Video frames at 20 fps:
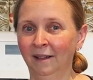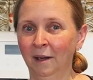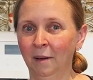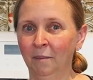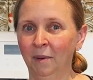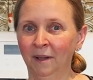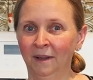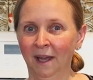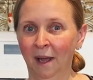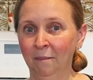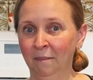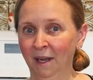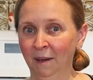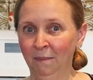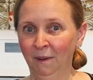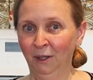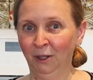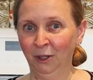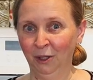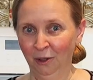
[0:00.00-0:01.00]
but that
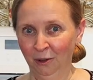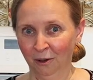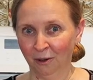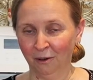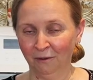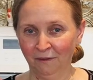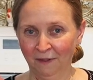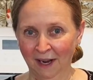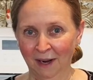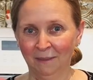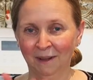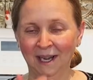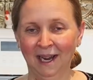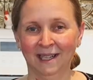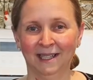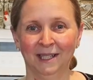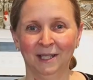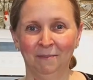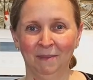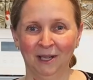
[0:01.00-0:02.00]
maybe your family
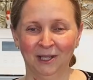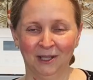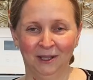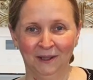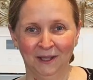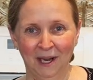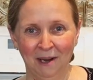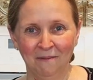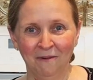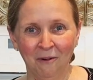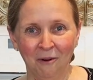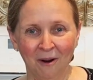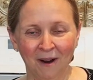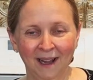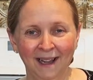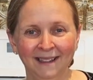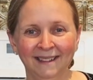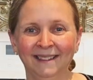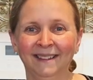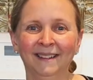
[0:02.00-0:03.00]
has a special name for
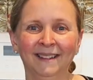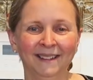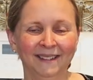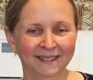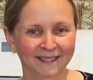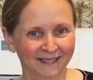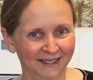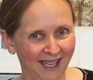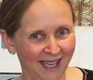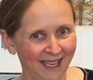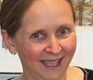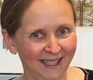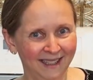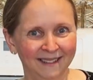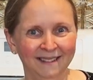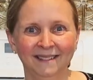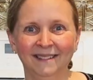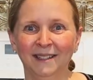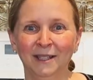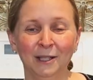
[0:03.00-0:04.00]
it,
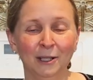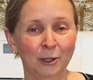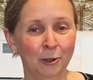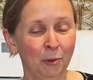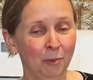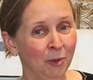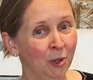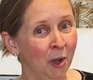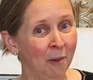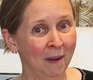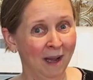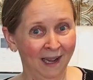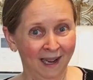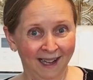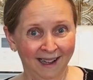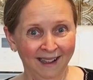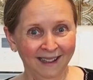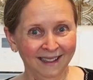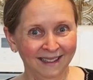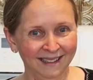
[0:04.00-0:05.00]
like soupe de
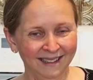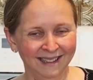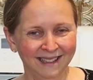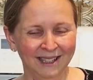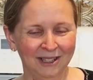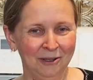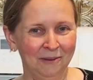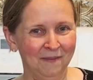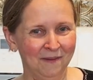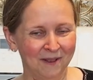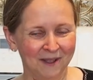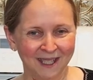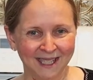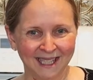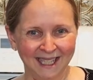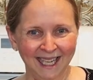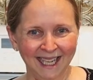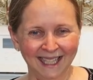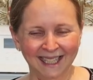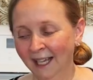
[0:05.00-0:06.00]
malade, soup for the
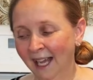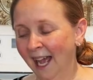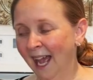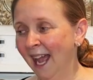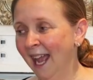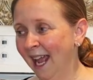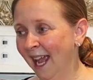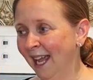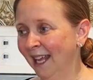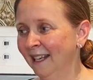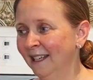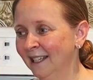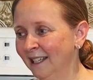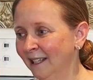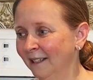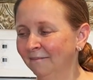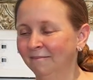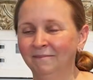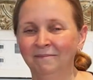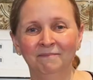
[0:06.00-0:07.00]
sick, and
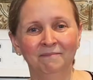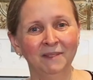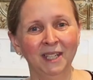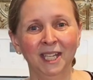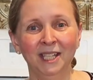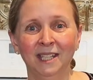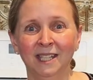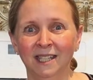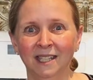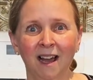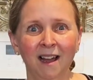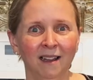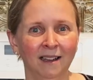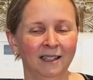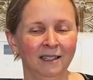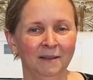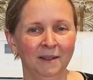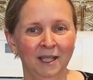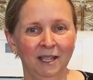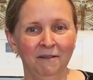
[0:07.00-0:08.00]
it's
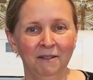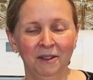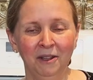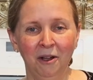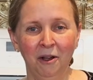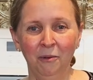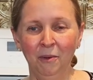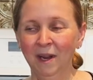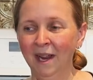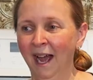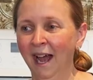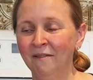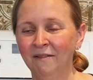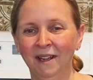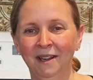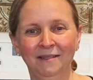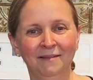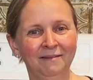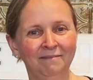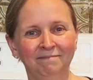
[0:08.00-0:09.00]
stuck, even though we have
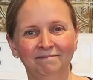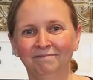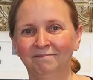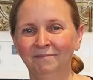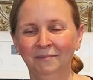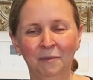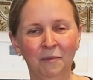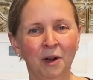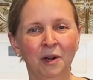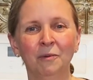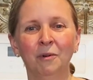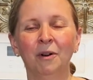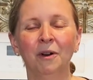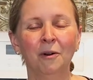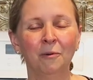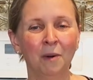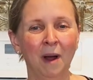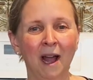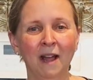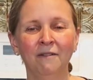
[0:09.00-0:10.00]
it when
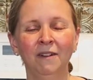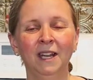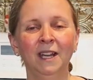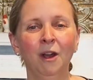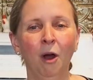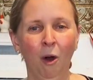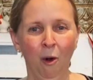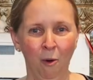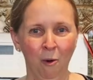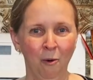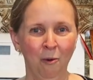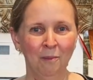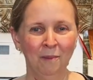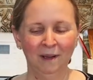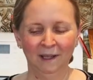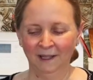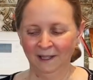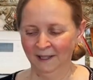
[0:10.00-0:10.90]
we're arriving home.